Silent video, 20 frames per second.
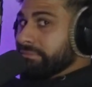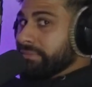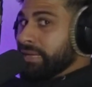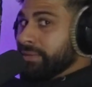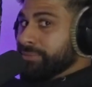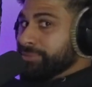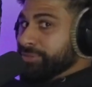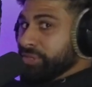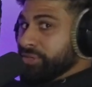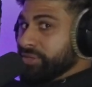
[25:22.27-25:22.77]

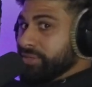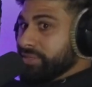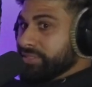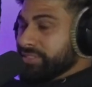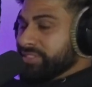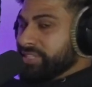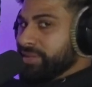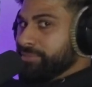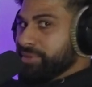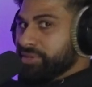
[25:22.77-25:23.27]
I'm sorry,
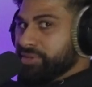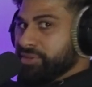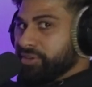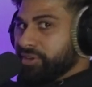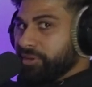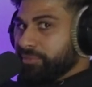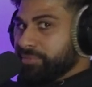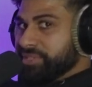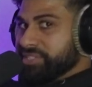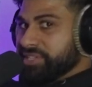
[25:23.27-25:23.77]
doesn't that mean your
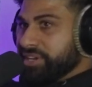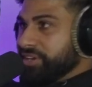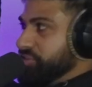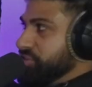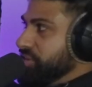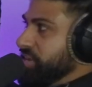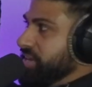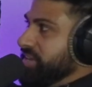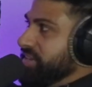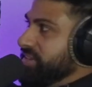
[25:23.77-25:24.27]
company's kind of
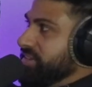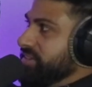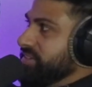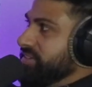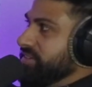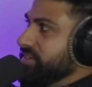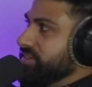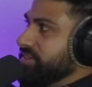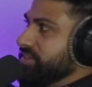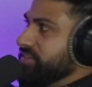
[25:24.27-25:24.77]
shady?
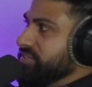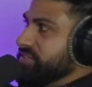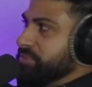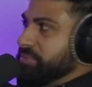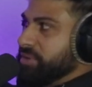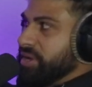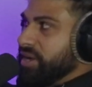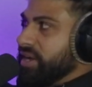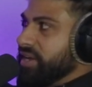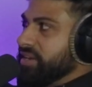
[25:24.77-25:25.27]
You have
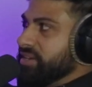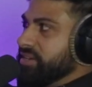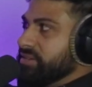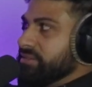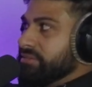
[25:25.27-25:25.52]
something to hide?